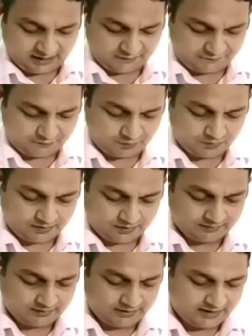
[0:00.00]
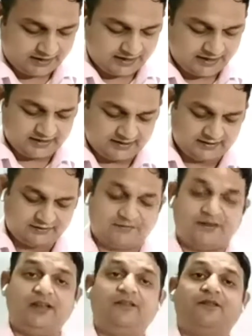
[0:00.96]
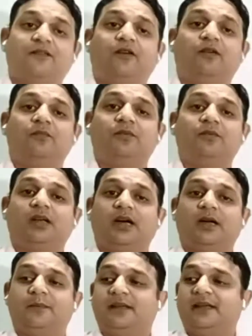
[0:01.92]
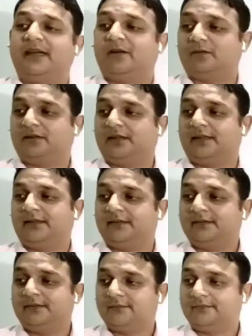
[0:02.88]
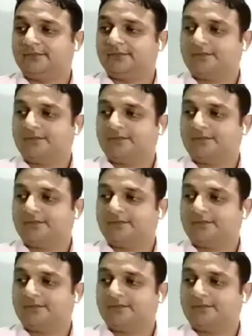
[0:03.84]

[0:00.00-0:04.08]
and therefore air is free from carbon dioxide.